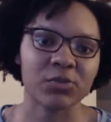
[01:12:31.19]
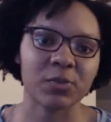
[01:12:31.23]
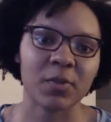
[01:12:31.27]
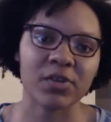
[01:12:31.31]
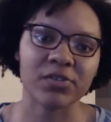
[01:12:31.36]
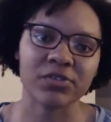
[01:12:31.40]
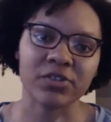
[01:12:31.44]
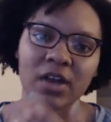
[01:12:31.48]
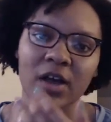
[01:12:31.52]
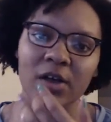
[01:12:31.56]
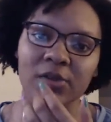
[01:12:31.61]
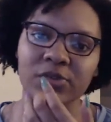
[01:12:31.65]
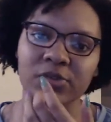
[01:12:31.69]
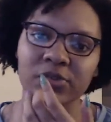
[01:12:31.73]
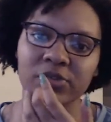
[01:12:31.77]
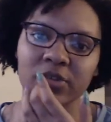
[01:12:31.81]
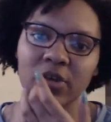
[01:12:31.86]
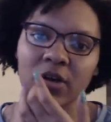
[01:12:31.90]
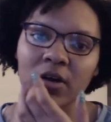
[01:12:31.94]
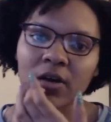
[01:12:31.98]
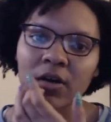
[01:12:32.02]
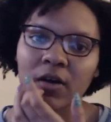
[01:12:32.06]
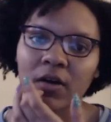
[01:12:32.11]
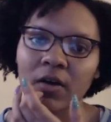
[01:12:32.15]
Monster House is
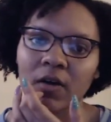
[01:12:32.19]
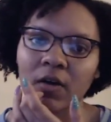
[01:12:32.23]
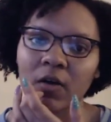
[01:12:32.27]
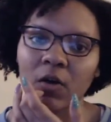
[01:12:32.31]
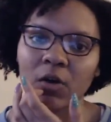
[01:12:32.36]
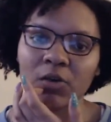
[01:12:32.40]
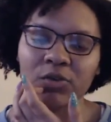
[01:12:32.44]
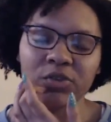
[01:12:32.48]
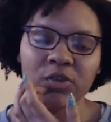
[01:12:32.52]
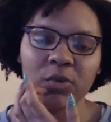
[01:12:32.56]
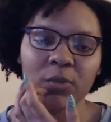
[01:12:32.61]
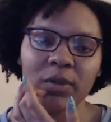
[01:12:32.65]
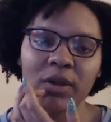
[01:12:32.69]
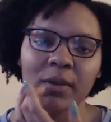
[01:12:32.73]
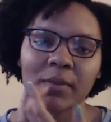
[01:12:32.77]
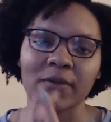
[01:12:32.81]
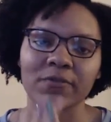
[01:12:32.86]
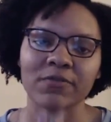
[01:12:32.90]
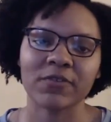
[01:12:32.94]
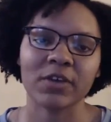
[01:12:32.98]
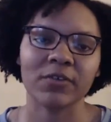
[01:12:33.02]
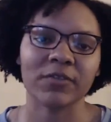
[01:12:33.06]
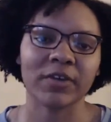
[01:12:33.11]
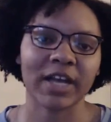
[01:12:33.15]
also one of my
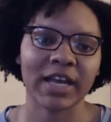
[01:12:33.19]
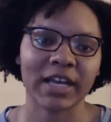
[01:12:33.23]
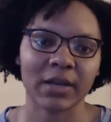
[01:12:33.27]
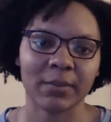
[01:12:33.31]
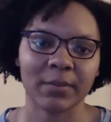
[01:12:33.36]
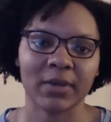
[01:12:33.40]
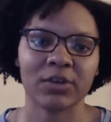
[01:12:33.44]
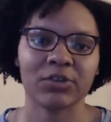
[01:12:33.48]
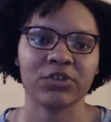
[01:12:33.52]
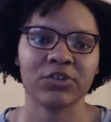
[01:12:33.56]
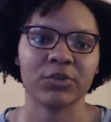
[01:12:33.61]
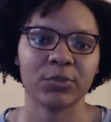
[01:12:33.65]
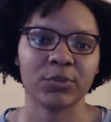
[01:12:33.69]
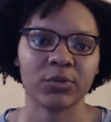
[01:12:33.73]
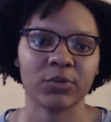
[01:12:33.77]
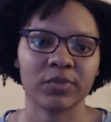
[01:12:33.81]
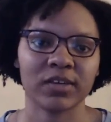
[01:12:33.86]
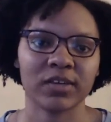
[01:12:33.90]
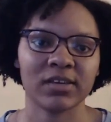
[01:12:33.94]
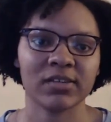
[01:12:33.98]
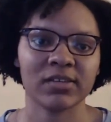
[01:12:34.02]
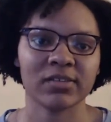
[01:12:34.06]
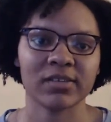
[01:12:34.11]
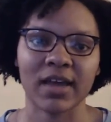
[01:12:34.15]
favorite animation
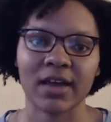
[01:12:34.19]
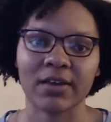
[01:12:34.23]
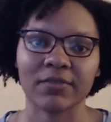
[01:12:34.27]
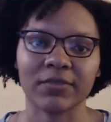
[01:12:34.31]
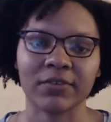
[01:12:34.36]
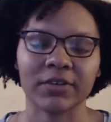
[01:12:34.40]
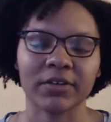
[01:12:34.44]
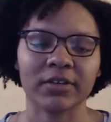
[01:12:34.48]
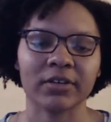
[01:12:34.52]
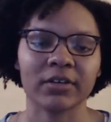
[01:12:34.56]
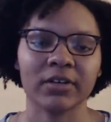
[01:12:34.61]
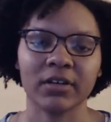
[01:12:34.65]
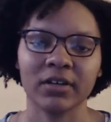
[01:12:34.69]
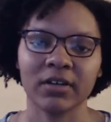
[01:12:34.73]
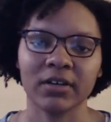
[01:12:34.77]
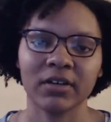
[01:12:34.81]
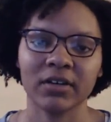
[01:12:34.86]
movies ever.